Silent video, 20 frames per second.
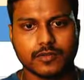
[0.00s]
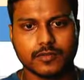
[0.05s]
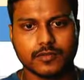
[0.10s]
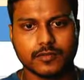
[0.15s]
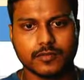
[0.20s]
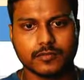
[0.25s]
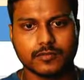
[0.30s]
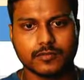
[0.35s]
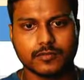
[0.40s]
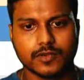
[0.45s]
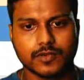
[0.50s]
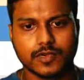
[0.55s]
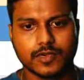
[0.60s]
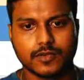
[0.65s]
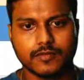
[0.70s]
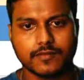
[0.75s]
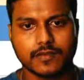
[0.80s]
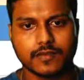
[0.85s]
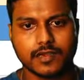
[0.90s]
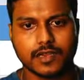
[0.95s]
put a
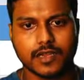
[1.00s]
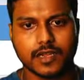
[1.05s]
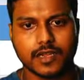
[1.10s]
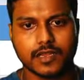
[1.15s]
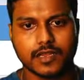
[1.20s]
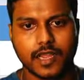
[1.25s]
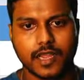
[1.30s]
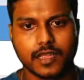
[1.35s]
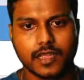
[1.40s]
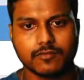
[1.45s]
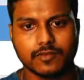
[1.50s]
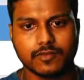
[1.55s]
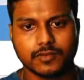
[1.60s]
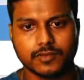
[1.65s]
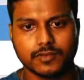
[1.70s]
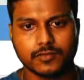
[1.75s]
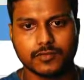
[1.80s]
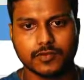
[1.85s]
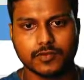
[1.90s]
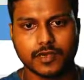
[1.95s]
different color. I want to
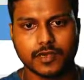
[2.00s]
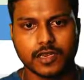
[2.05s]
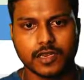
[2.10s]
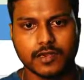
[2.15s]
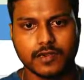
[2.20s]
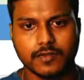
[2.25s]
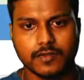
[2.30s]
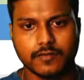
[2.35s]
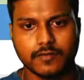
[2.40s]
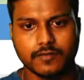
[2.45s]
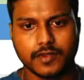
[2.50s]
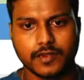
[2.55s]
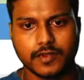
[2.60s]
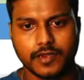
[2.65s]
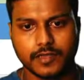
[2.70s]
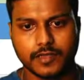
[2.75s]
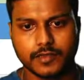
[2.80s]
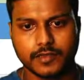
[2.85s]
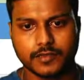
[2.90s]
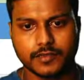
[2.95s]
color it differently.
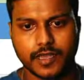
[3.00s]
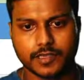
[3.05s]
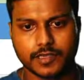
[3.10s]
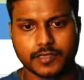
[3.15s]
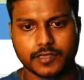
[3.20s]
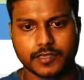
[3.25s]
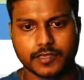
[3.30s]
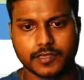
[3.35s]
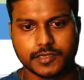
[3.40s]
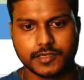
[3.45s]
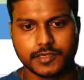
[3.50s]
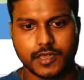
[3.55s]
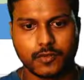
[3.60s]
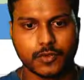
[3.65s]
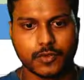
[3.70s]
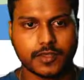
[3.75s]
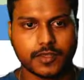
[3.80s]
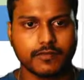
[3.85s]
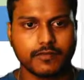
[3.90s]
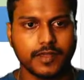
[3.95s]
Okay, fine.
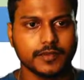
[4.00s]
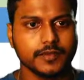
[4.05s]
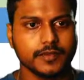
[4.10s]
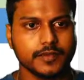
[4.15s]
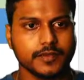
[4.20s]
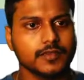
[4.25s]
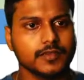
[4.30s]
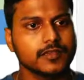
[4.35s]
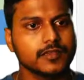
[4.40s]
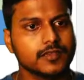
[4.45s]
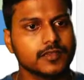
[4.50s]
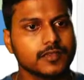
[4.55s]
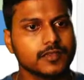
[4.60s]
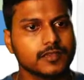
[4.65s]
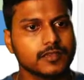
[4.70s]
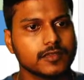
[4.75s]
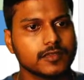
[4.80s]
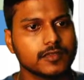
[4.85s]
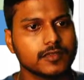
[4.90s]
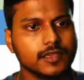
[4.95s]

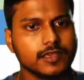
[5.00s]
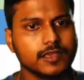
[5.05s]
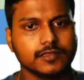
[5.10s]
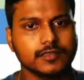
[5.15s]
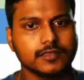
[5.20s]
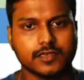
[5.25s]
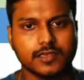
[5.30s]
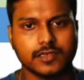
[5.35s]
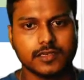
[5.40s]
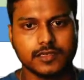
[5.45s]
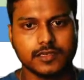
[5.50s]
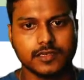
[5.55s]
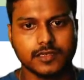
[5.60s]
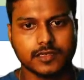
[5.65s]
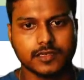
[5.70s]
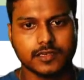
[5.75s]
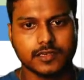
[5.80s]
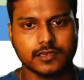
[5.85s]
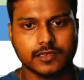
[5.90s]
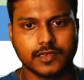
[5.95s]
Insert
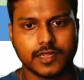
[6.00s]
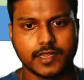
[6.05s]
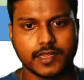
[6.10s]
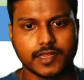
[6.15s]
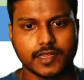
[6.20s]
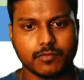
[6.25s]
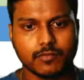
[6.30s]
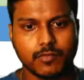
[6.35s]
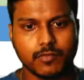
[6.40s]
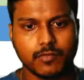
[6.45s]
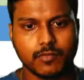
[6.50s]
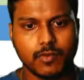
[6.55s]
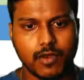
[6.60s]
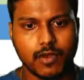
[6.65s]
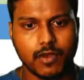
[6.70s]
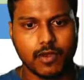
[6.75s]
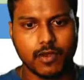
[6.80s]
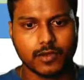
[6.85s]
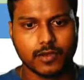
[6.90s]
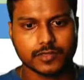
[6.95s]
text
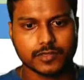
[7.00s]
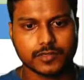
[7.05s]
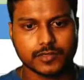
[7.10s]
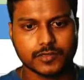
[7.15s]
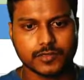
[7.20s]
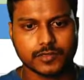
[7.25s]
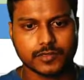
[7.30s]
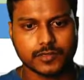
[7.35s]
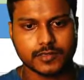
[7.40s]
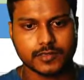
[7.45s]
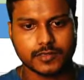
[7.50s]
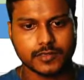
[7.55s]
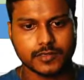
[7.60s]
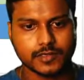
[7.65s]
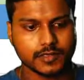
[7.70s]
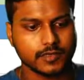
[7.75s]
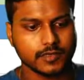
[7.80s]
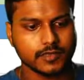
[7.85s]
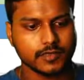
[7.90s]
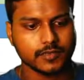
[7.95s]
box. Here
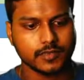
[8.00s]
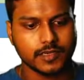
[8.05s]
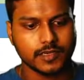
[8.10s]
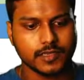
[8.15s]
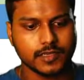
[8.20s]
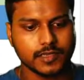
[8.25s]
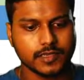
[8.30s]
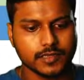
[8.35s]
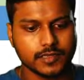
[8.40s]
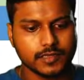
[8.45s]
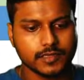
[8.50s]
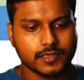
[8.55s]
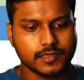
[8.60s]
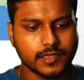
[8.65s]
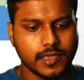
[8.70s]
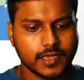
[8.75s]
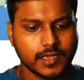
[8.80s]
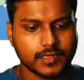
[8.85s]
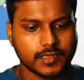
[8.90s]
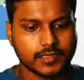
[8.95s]
it is
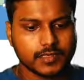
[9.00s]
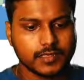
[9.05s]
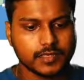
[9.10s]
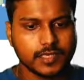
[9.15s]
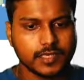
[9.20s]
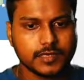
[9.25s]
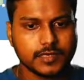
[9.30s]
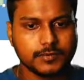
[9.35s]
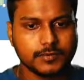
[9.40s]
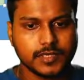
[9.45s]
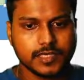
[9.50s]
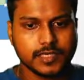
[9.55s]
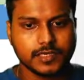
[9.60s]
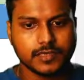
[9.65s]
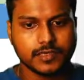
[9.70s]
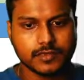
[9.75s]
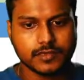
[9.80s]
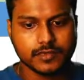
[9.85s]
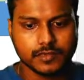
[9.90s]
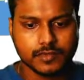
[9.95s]
HTTP.
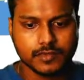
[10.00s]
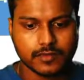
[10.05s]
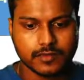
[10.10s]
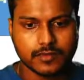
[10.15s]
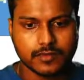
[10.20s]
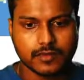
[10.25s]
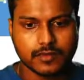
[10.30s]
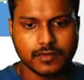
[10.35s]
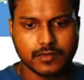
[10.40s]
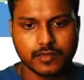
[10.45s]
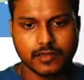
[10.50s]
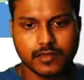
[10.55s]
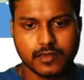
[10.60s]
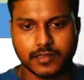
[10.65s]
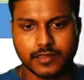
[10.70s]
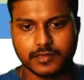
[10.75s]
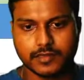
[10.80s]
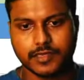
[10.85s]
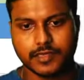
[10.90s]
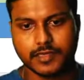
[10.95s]
Let's
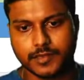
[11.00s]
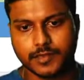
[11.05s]
say,